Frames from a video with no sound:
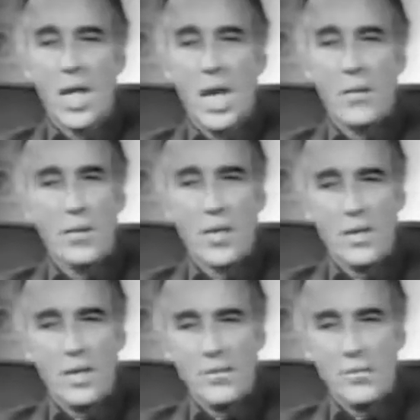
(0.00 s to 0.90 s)
I would not
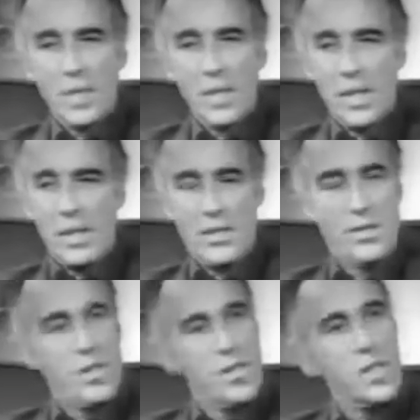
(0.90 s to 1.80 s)
even begin
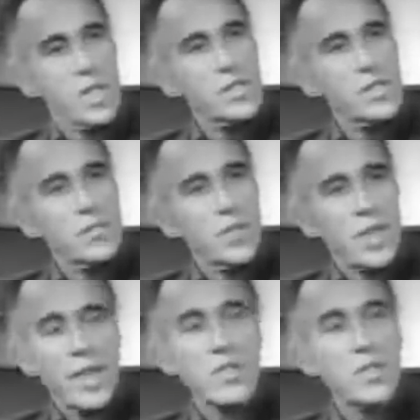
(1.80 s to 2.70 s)
to discuss what
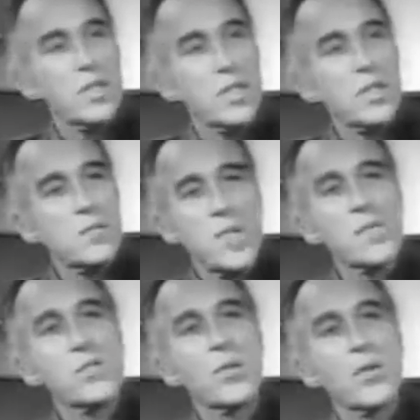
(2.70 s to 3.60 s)
actually takes
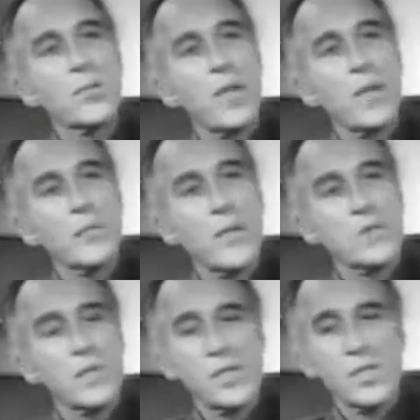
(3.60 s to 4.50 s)
place during a Black Mass,
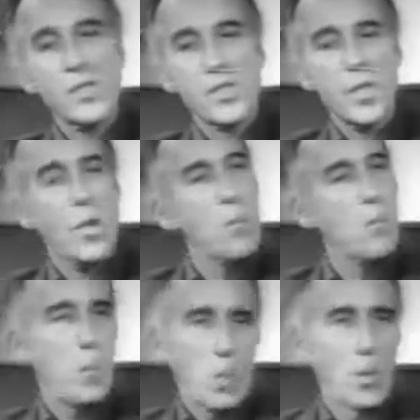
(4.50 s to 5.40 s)
because it is so
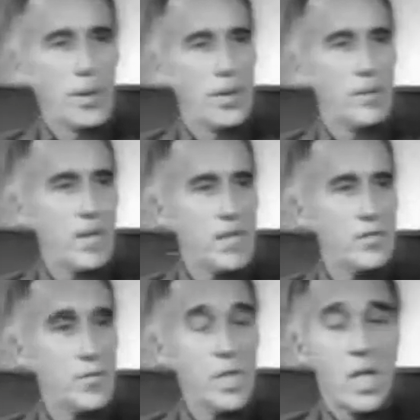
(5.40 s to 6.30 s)
appallingly
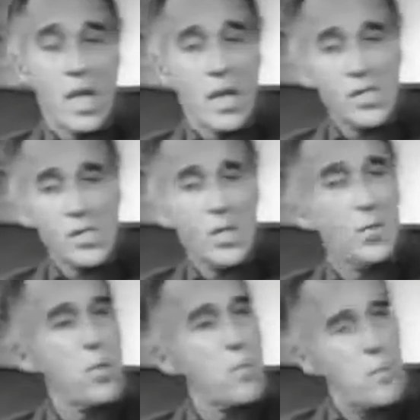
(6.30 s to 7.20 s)
blasphemous and so
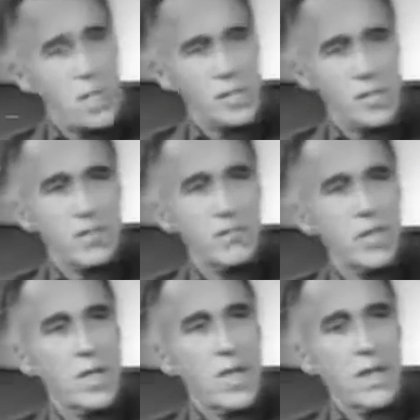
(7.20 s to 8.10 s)
repulsive
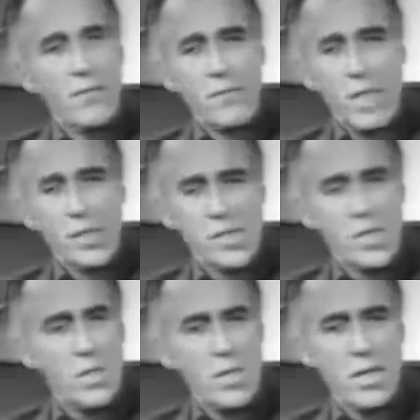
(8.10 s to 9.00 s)
and
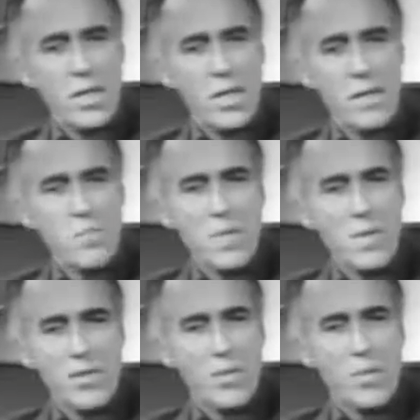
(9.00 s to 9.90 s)
so
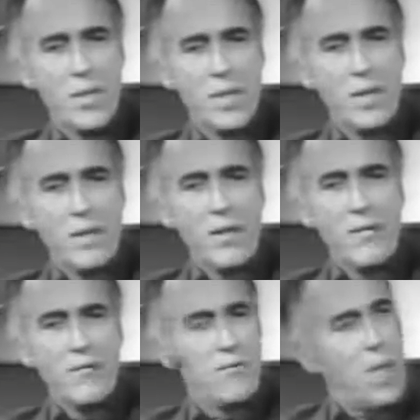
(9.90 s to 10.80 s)
unbelievably
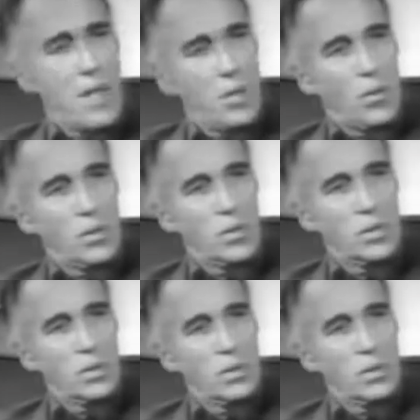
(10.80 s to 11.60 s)
foul.